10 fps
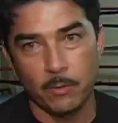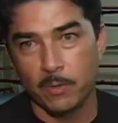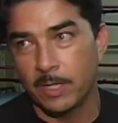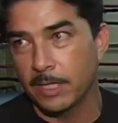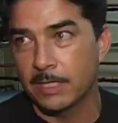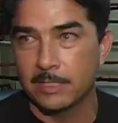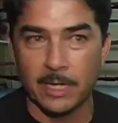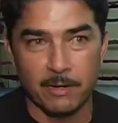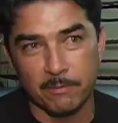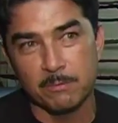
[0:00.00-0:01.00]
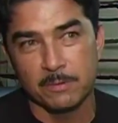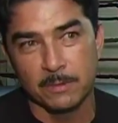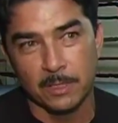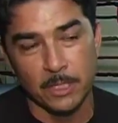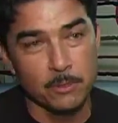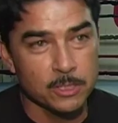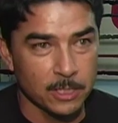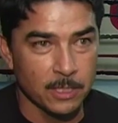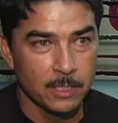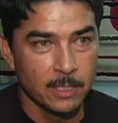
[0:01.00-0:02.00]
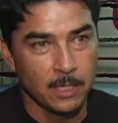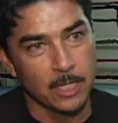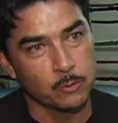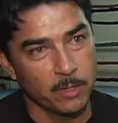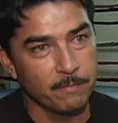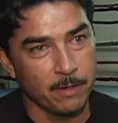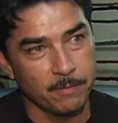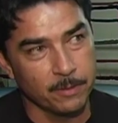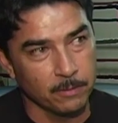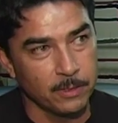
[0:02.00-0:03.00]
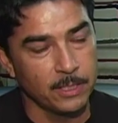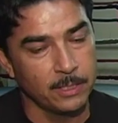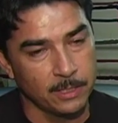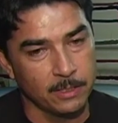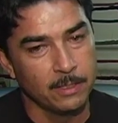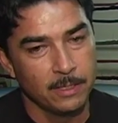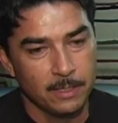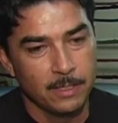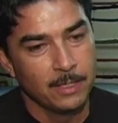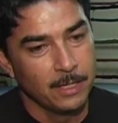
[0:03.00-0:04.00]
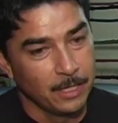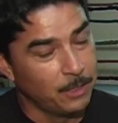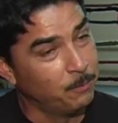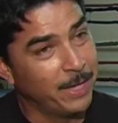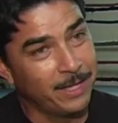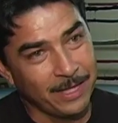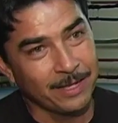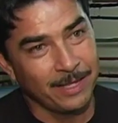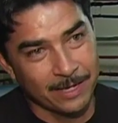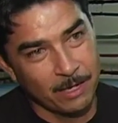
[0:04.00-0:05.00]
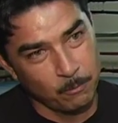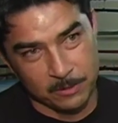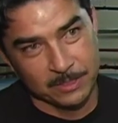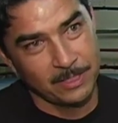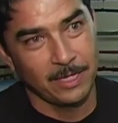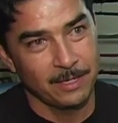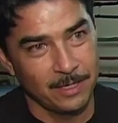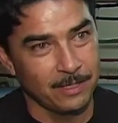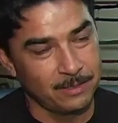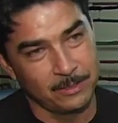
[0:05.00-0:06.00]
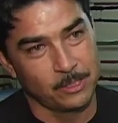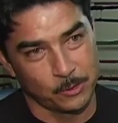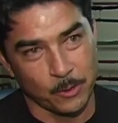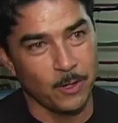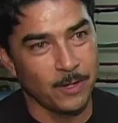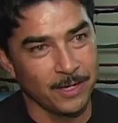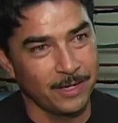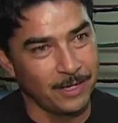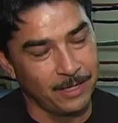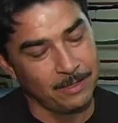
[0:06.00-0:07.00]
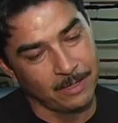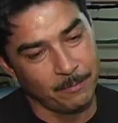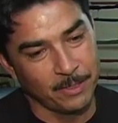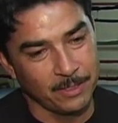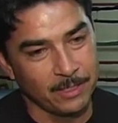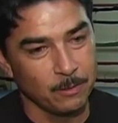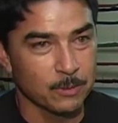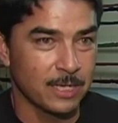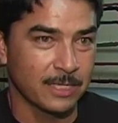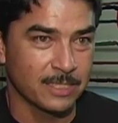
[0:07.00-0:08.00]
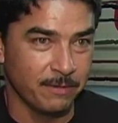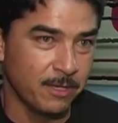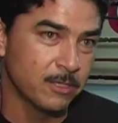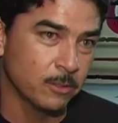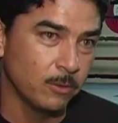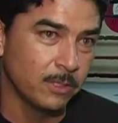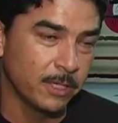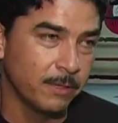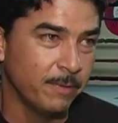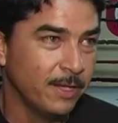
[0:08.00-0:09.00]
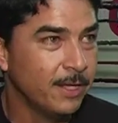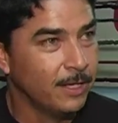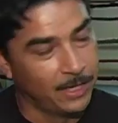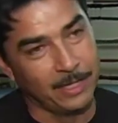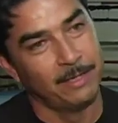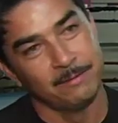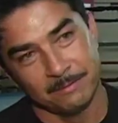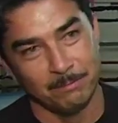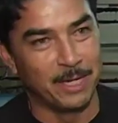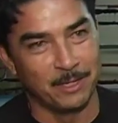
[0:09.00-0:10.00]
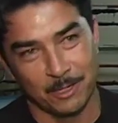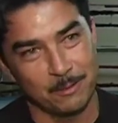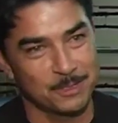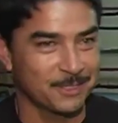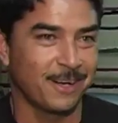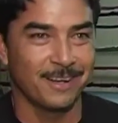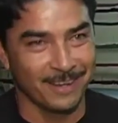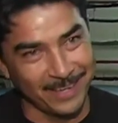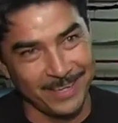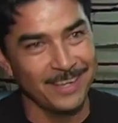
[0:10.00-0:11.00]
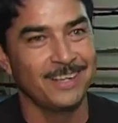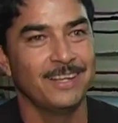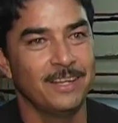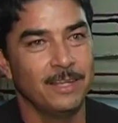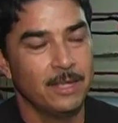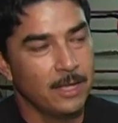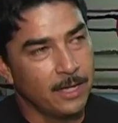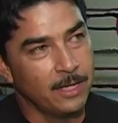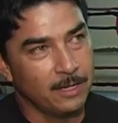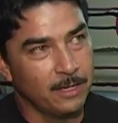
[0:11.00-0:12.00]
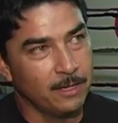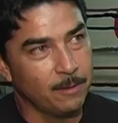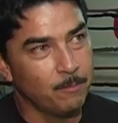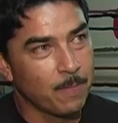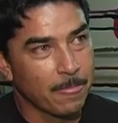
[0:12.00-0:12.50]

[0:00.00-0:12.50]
went against a guy from Houston, a 25-year-old, and hey, man, that guy was kind of like strong, and I mean, he was like 7 years older than him, and my nerves started again. And